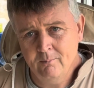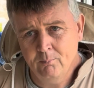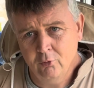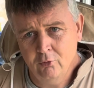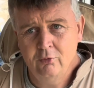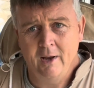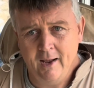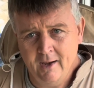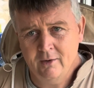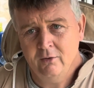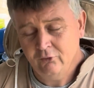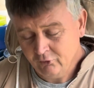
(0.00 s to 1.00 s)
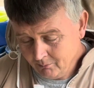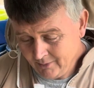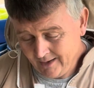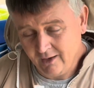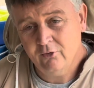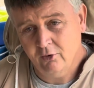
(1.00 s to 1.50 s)
brood and some
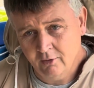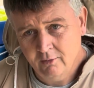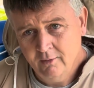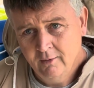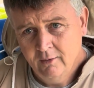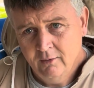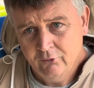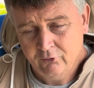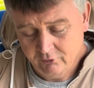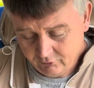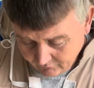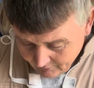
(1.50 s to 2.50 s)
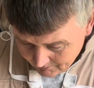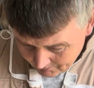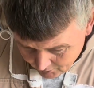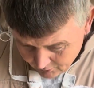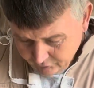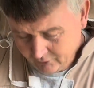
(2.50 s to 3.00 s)
nectar, so that the
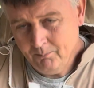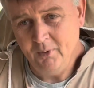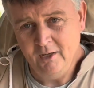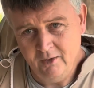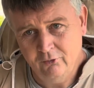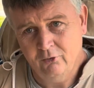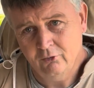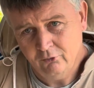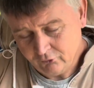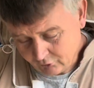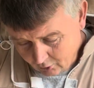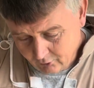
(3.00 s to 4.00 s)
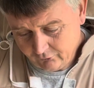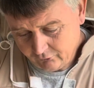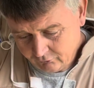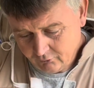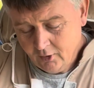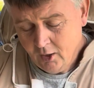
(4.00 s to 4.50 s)
emerging bees
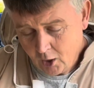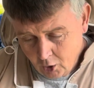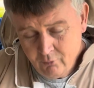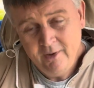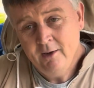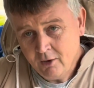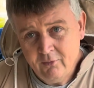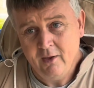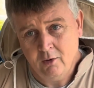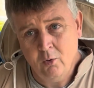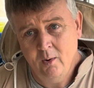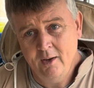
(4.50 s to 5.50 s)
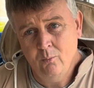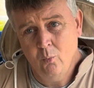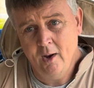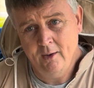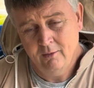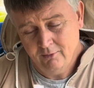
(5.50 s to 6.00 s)
only know that queen
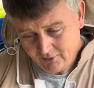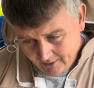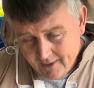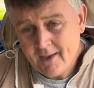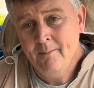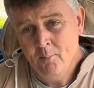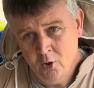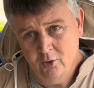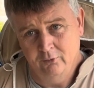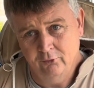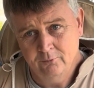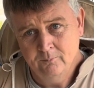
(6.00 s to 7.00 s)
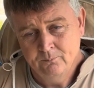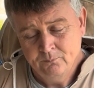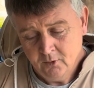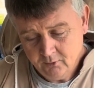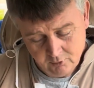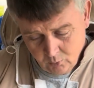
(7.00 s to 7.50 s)
when they emerge.
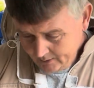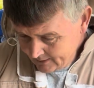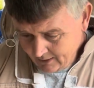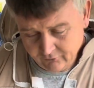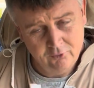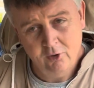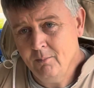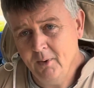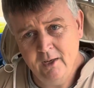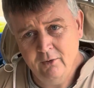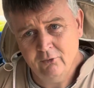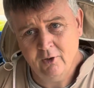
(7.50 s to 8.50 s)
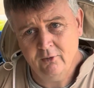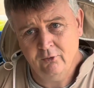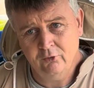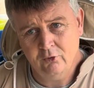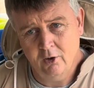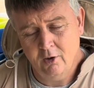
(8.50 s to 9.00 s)
The queen has no bees at the
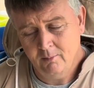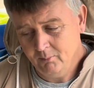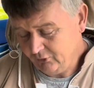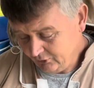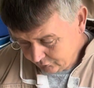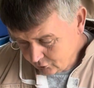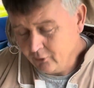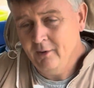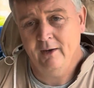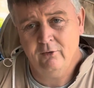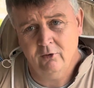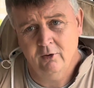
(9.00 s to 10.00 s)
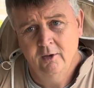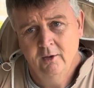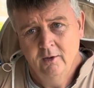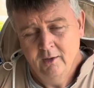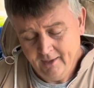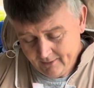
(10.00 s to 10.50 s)
start, but she's got nectar.
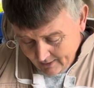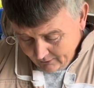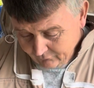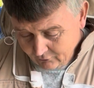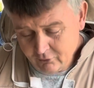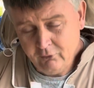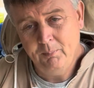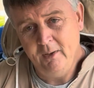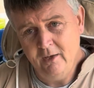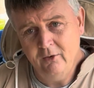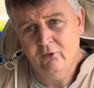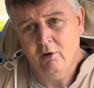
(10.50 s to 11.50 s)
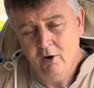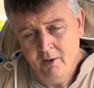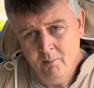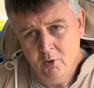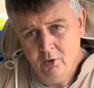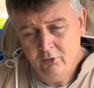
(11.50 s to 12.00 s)
And as those bees
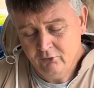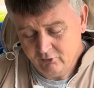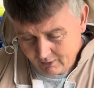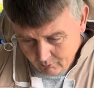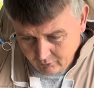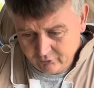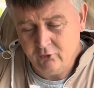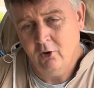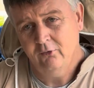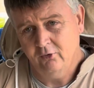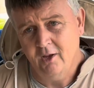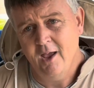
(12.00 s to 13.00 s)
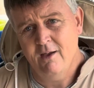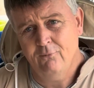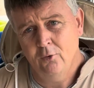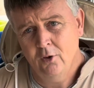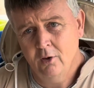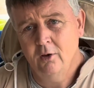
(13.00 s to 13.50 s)
emerge, they will start to care
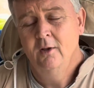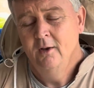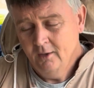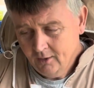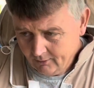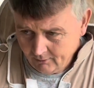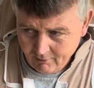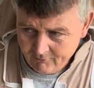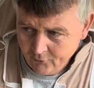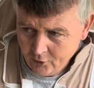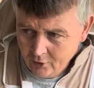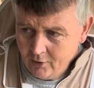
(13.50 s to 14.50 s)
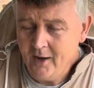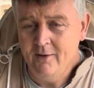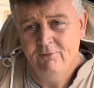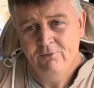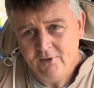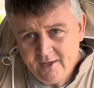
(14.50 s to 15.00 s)
for her and love her and
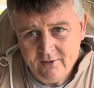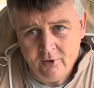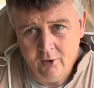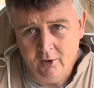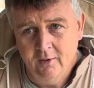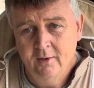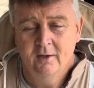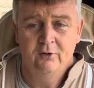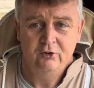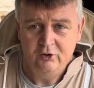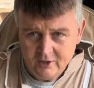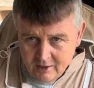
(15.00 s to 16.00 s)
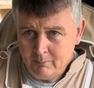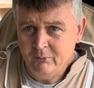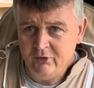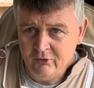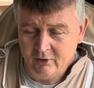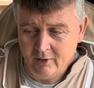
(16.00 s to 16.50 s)
feed her. She comes
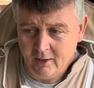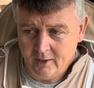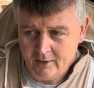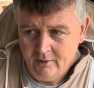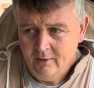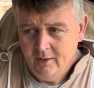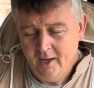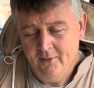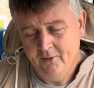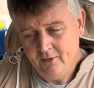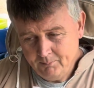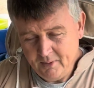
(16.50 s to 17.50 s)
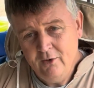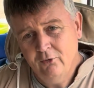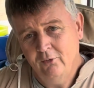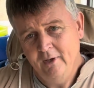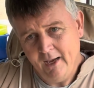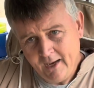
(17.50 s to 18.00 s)
into lay, and then the bees
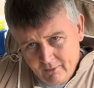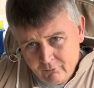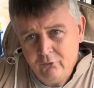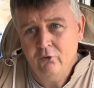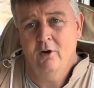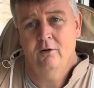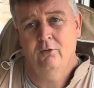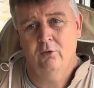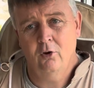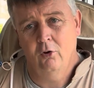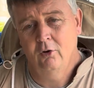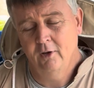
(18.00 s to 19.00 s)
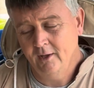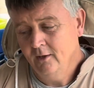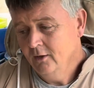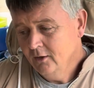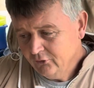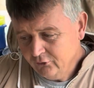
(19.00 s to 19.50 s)
on the outside of the colony
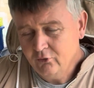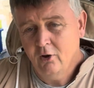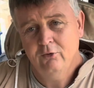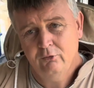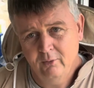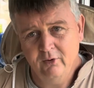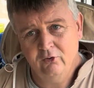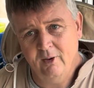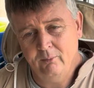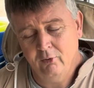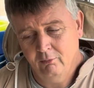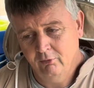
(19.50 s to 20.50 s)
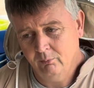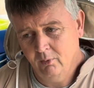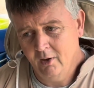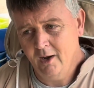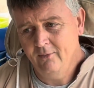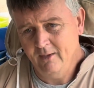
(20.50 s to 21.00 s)
start to accept her as
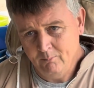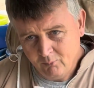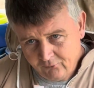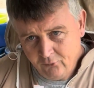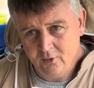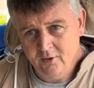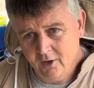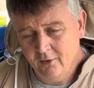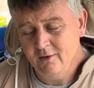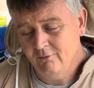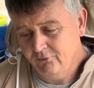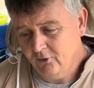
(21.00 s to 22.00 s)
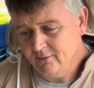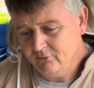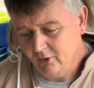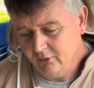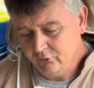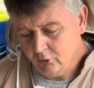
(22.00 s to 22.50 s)
well. And then before you know it, in 5
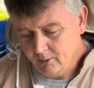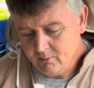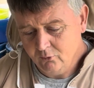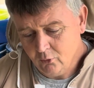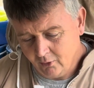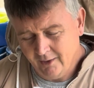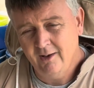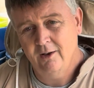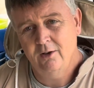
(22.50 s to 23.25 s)
days' time, you've got